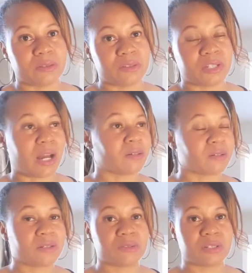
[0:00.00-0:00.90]
child
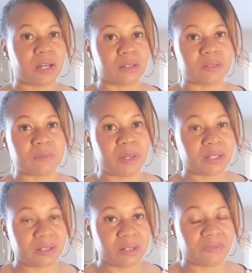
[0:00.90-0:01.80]
or no child, does not
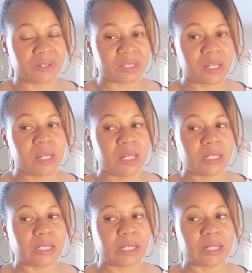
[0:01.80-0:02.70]
make a difference.
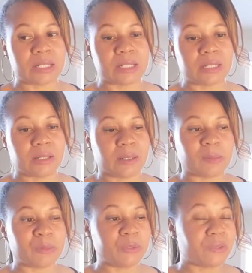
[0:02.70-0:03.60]
And
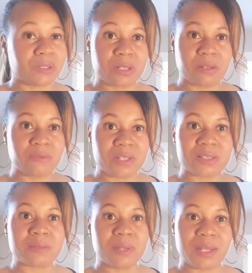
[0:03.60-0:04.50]
um, you couldn't
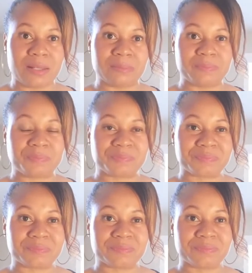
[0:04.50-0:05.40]
convince me.
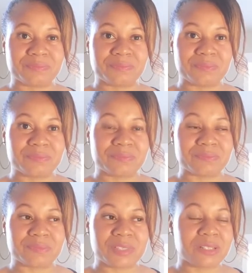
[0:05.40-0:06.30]

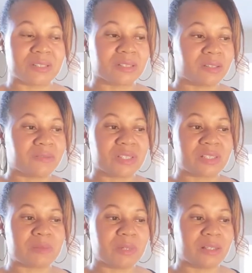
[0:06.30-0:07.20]
You couldn't
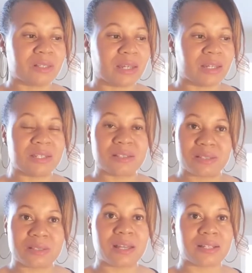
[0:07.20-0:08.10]
convince me that any of
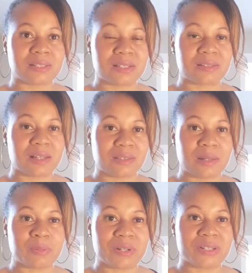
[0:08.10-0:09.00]
this nonsense that
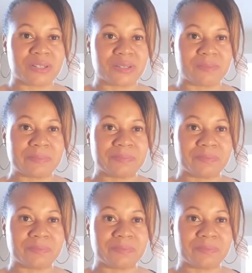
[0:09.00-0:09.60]
they preaching